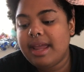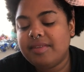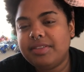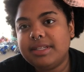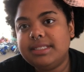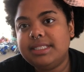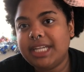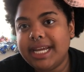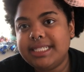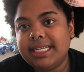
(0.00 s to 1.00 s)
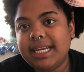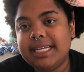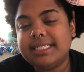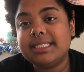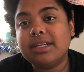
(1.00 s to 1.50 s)
If the
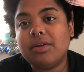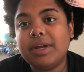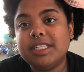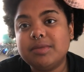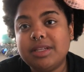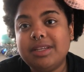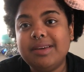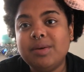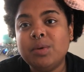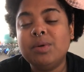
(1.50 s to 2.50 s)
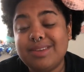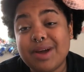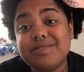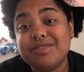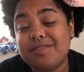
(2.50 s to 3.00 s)
JTE disagrees with you, you
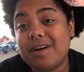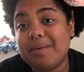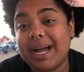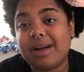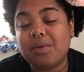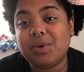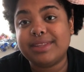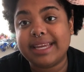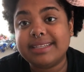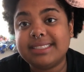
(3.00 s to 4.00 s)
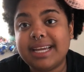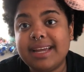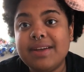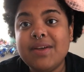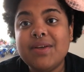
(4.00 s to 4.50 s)
have to fall back on what they
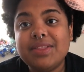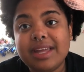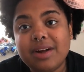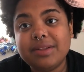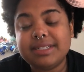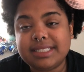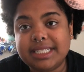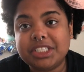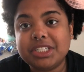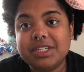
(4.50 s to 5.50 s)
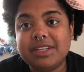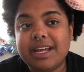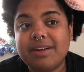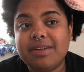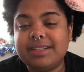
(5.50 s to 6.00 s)
say. They are the teacher,
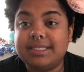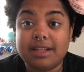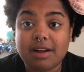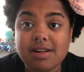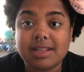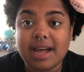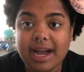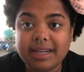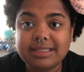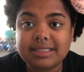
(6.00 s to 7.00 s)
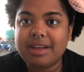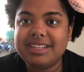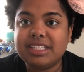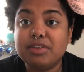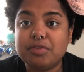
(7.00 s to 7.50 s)
it's their class.
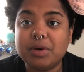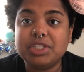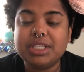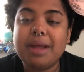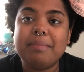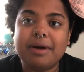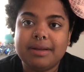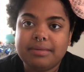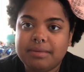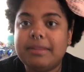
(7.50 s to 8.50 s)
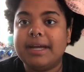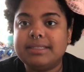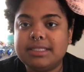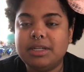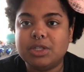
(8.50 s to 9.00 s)
It's unfortunate, but
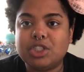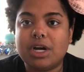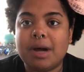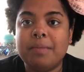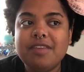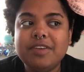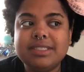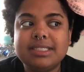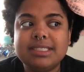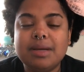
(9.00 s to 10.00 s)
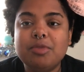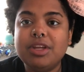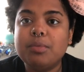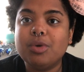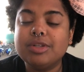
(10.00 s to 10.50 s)
that's your job. If it's
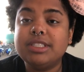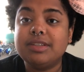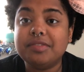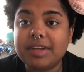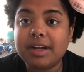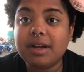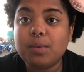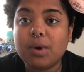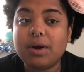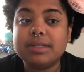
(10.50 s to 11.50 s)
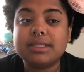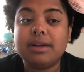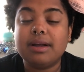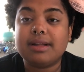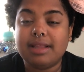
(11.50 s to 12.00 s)
something more severe where it's
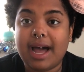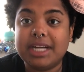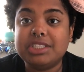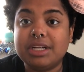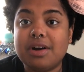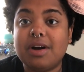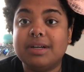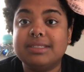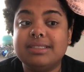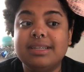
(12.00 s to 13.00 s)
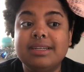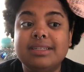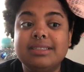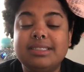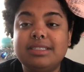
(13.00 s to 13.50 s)
going to clash and cause
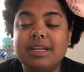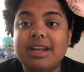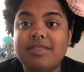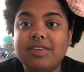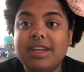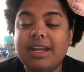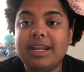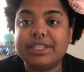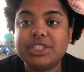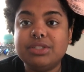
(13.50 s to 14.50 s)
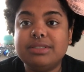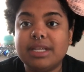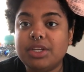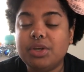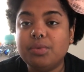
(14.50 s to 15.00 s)
significant issues,
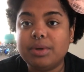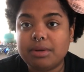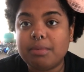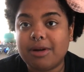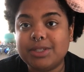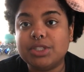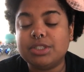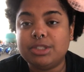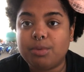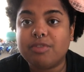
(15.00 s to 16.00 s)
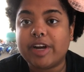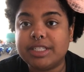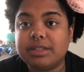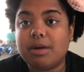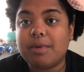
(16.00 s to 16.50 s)
then you would approach your
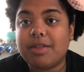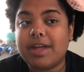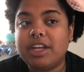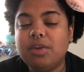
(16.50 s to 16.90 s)
supervisor about that.